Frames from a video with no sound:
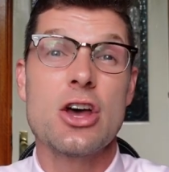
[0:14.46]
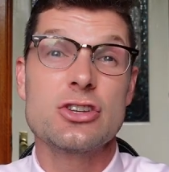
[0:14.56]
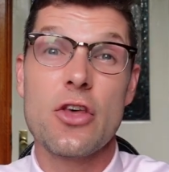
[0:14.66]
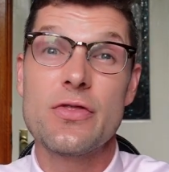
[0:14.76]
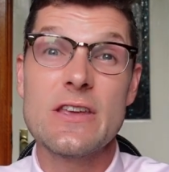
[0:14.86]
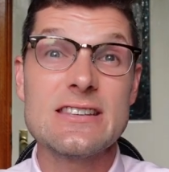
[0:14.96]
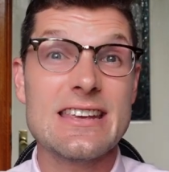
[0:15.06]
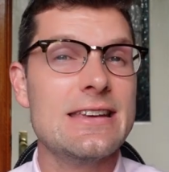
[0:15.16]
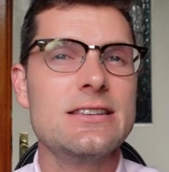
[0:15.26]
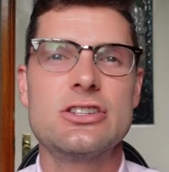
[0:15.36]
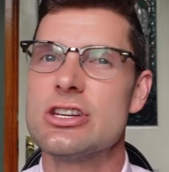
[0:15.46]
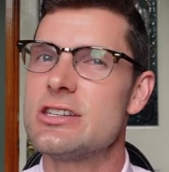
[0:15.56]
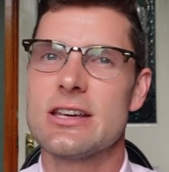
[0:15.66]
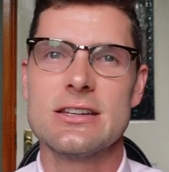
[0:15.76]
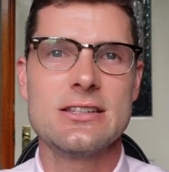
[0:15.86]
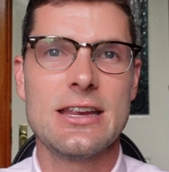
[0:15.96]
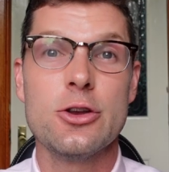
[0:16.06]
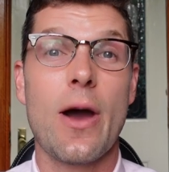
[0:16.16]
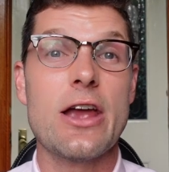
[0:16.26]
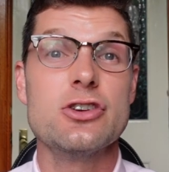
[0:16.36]
So this is just a
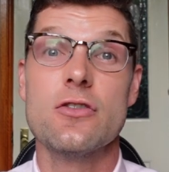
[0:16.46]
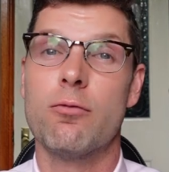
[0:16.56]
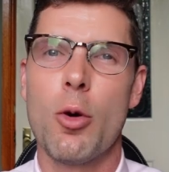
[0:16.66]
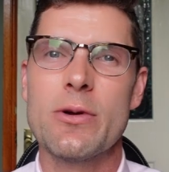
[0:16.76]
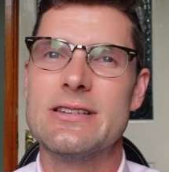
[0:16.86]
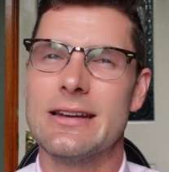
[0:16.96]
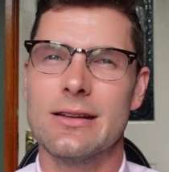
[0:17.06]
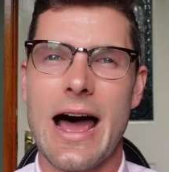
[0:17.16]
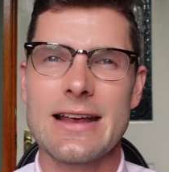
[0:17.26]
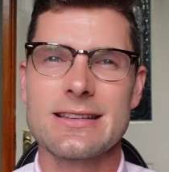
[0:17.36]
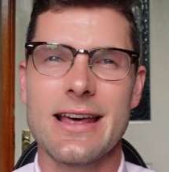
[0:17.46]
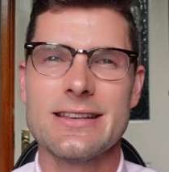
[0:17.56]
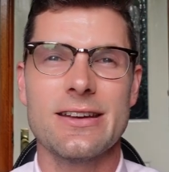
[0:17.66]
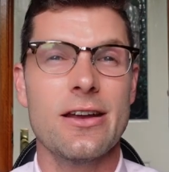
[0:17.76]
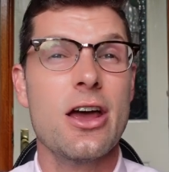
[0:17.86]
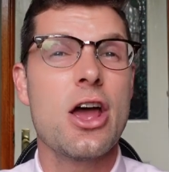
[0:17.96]
continuation of what we did last lesson.